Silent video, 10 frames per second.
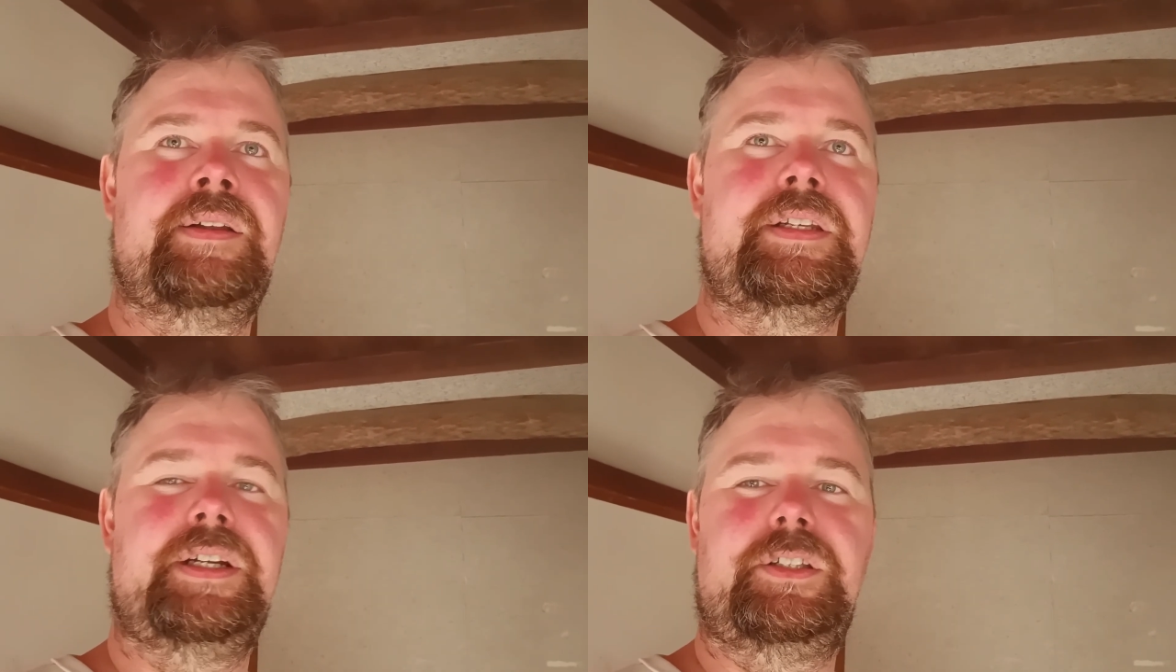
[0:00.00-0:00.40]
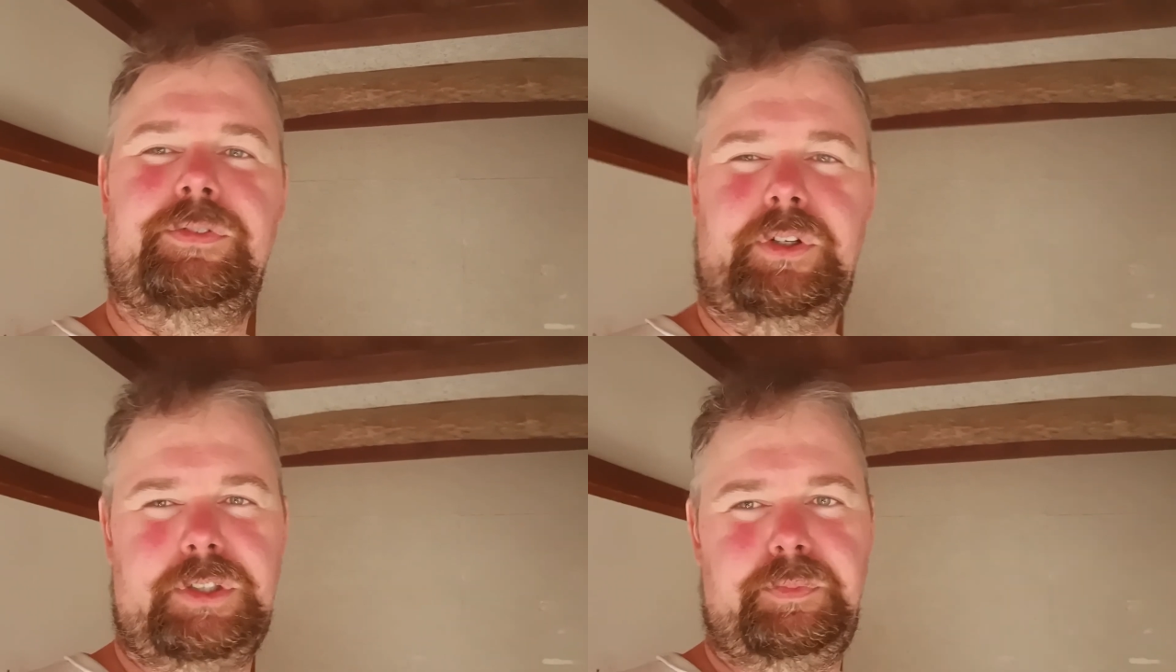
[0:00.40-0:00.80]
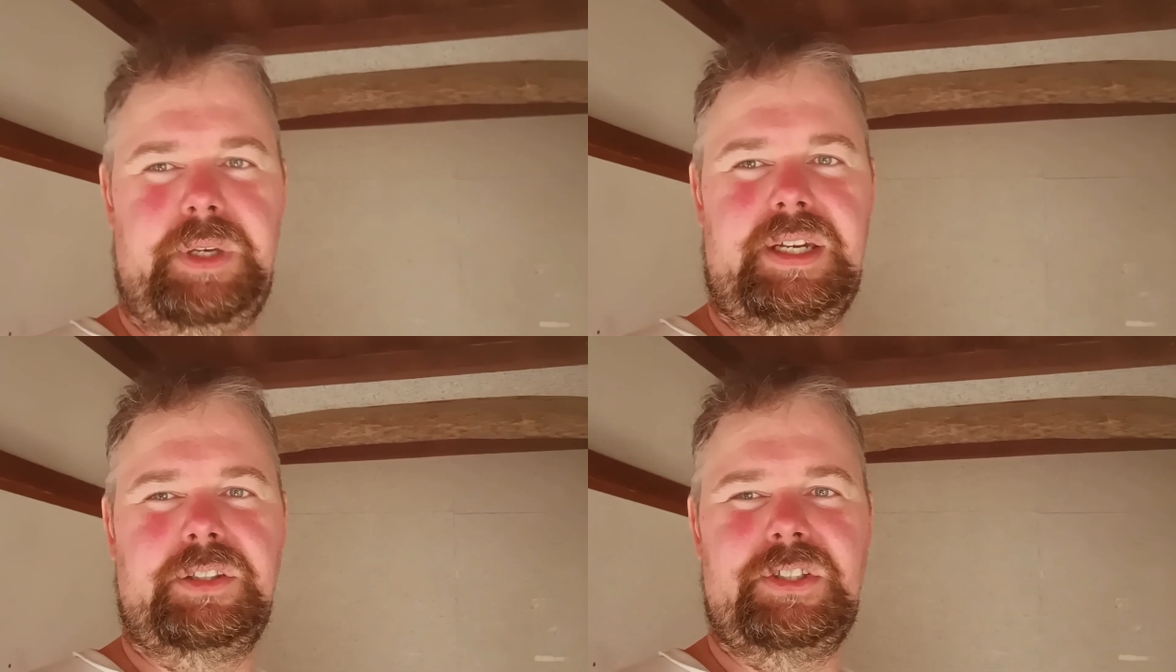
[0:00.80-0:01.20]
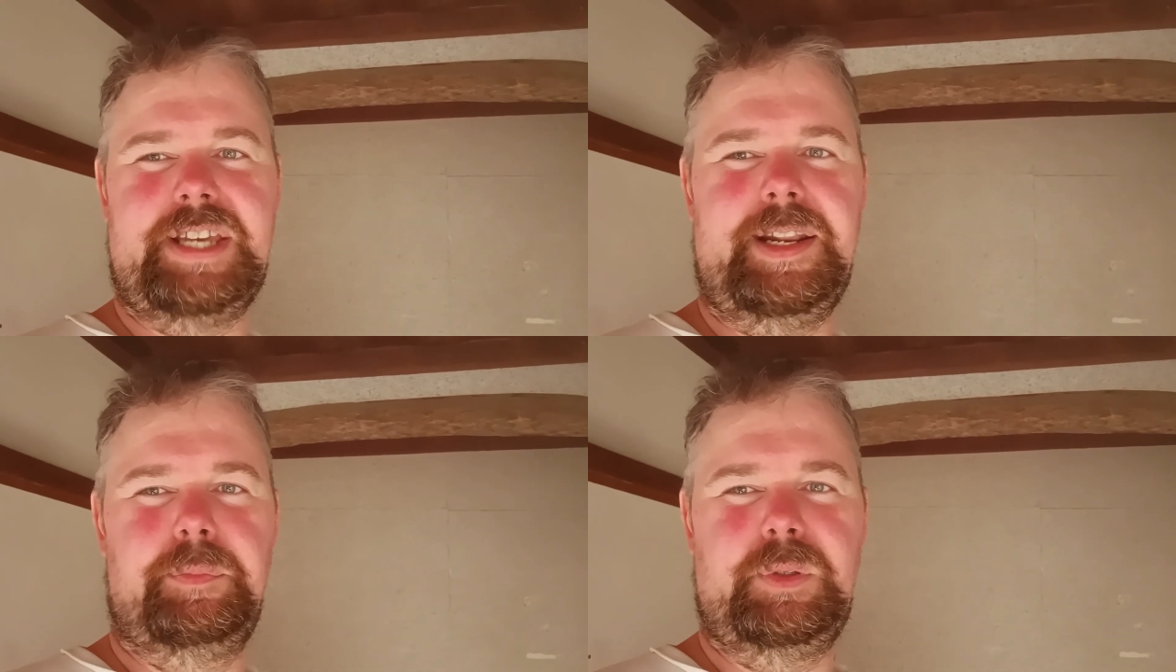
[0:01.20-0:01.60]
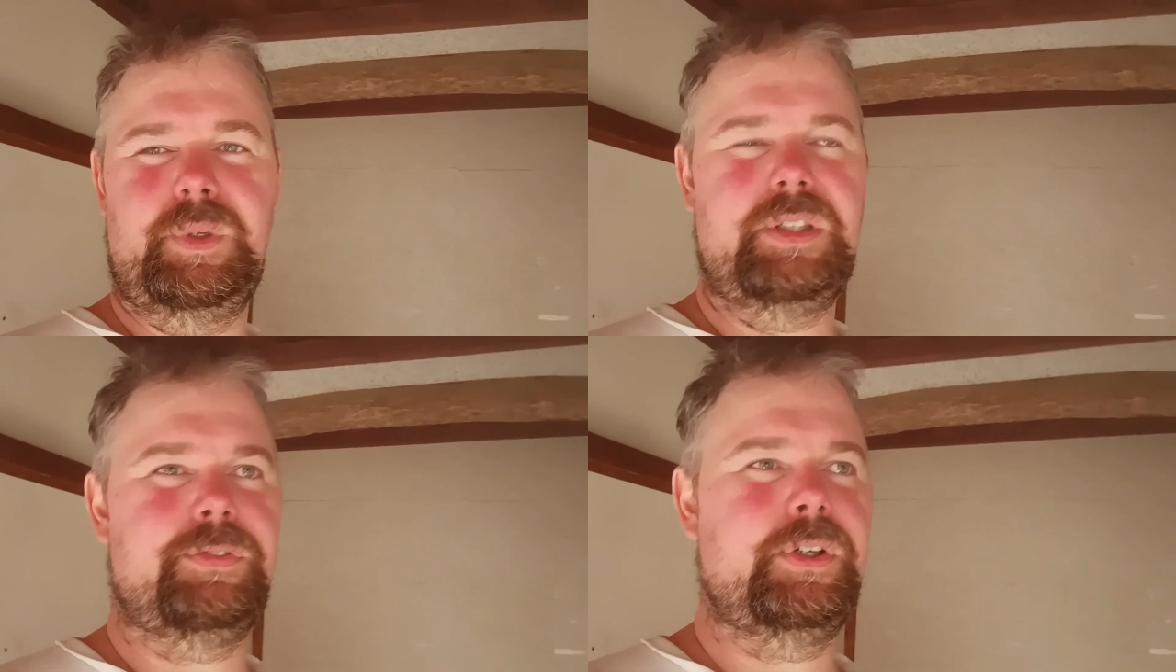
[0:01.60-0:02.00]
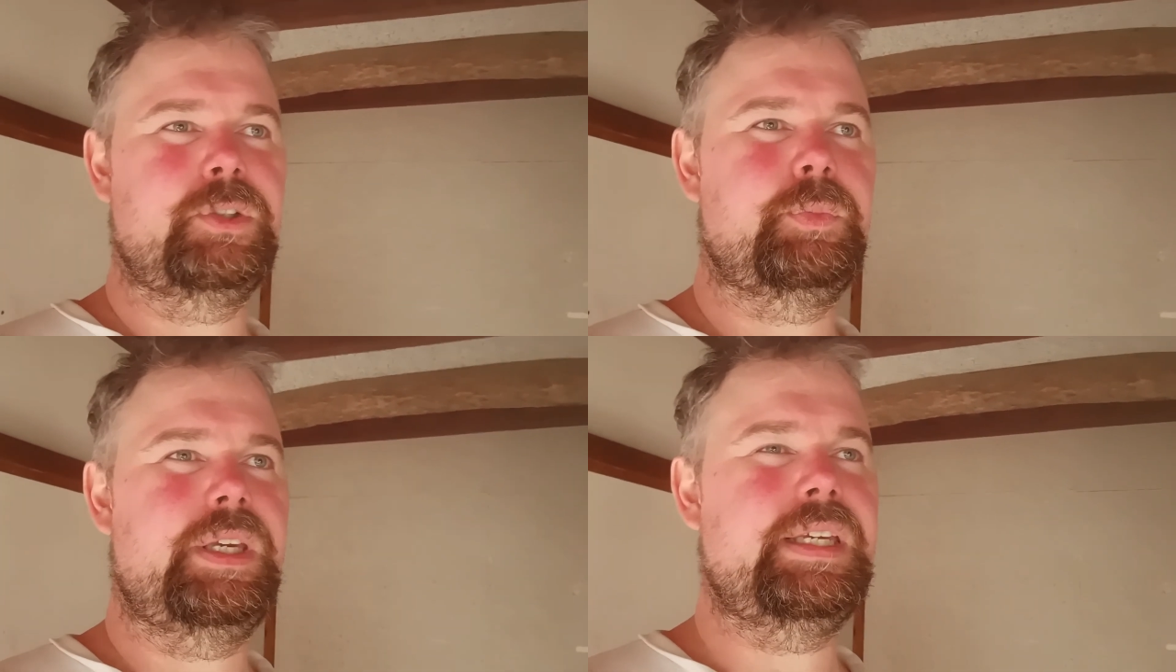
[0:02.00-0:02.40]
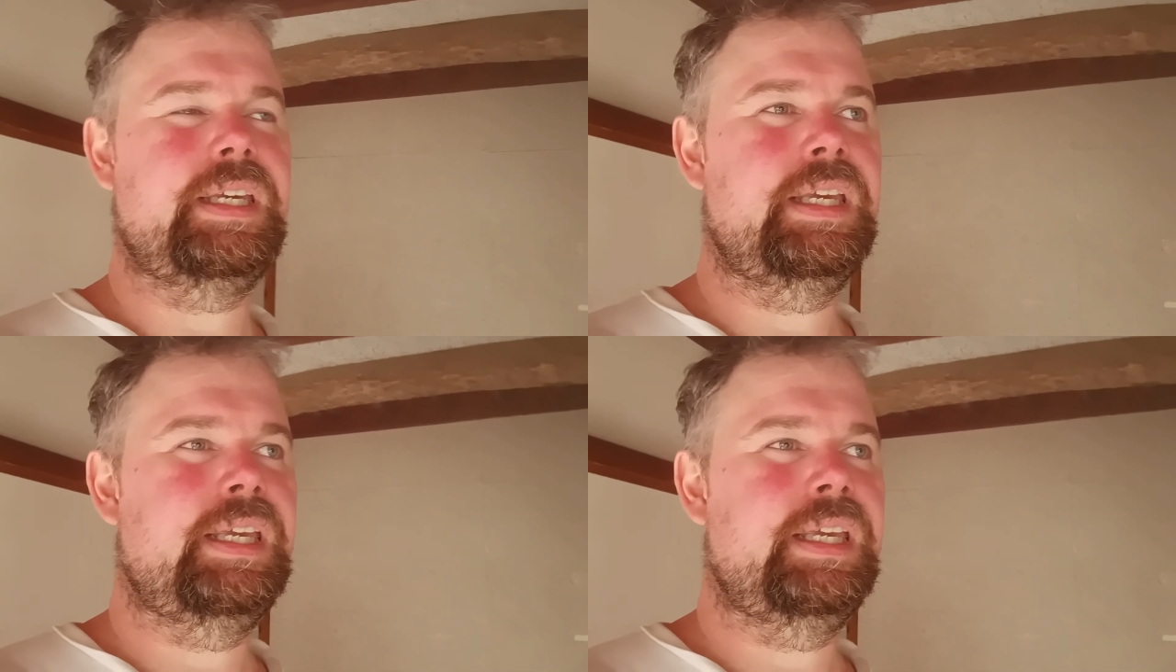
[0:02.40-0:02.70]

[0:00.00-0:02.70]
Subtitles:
near the first peak, at the saddle between the first peak,